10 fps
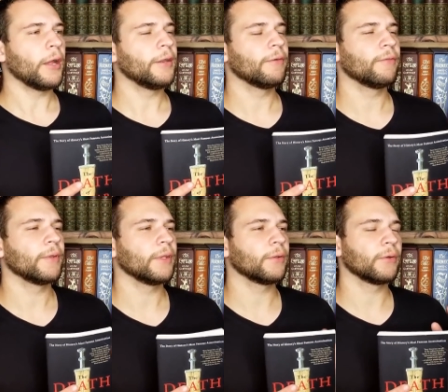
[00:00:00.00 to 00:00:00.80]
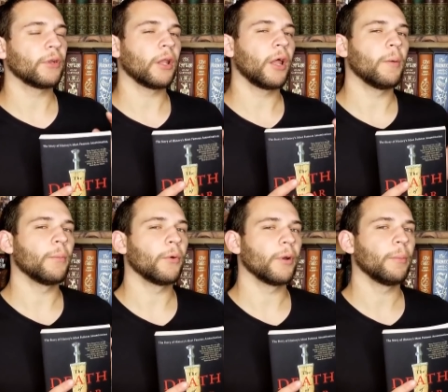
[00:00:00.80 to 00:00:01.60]
I definitely learned a
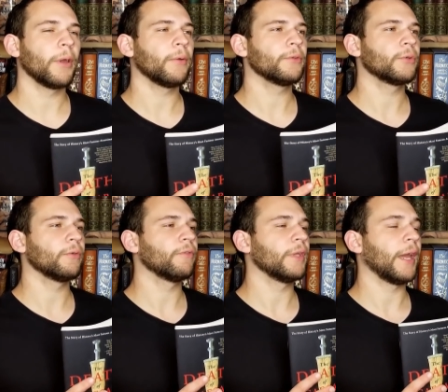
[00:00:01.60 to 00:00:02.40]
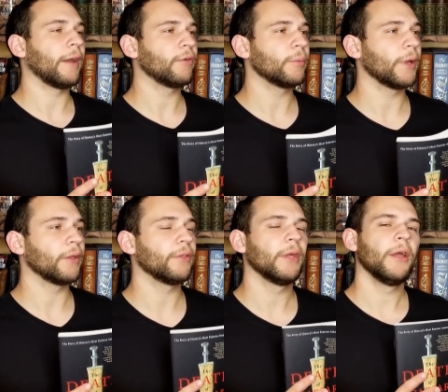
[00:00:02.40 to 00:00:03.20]
lot more about sort of the
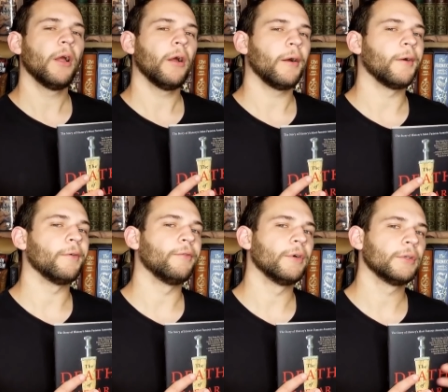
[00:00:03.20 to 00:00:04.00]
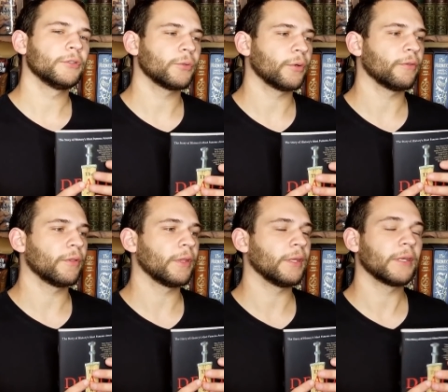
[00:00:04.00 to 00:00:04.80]
aftermath of sort of
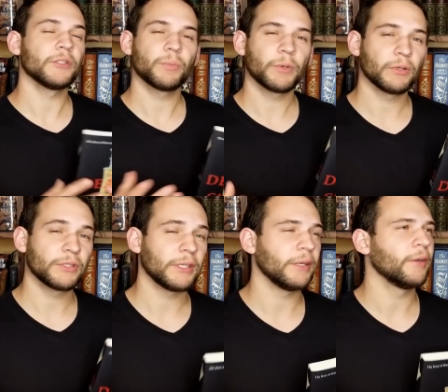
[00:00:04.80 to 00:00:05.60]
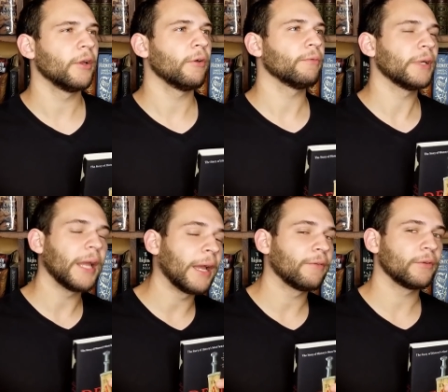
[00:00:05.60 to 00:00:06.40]
the conspiracy right
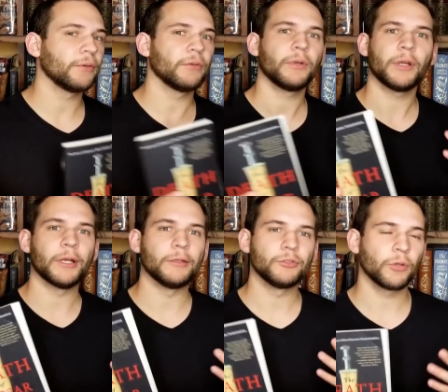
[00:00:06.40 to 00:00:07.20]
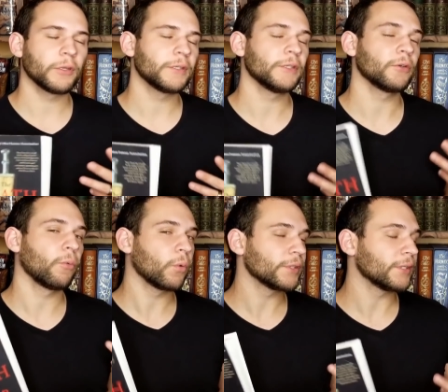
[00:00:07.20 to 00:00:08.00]
after uh, Julius Caesar
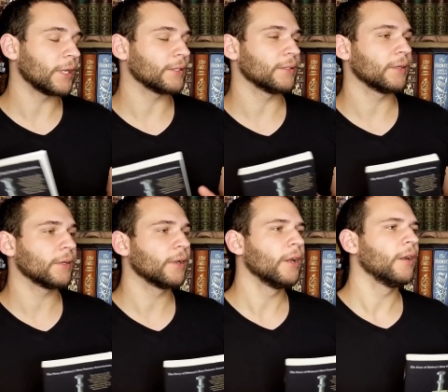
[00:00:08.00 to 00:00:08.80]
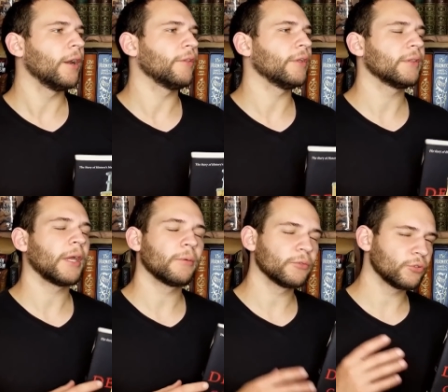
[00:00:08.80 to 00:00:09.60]
was assassinated. I think
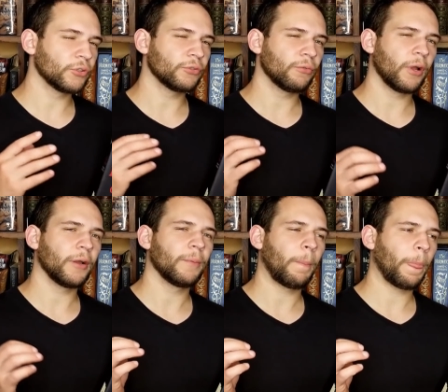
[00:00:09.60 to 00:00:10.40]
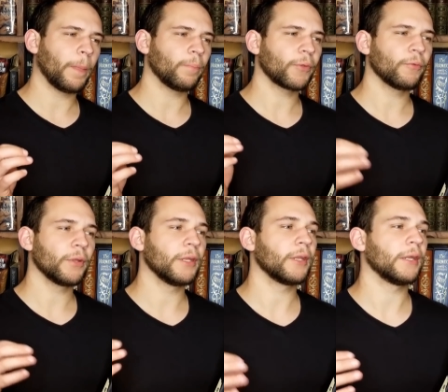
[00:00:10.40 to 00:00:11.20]
that was just uh,
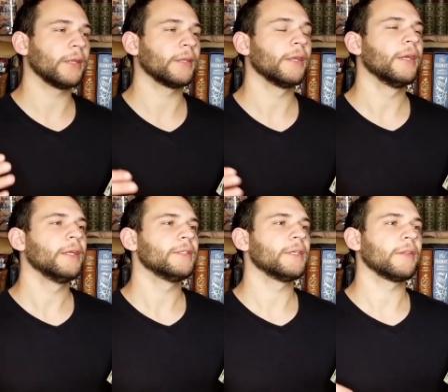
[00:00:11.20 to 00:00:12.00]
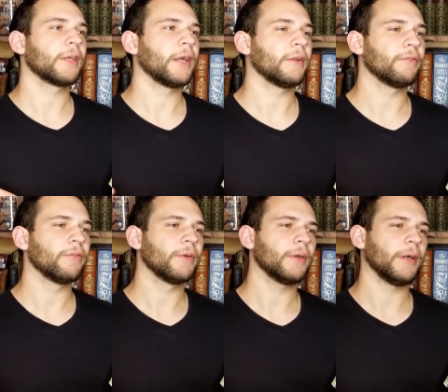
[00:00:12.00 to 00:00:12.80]
really enlightening, seeing the kind of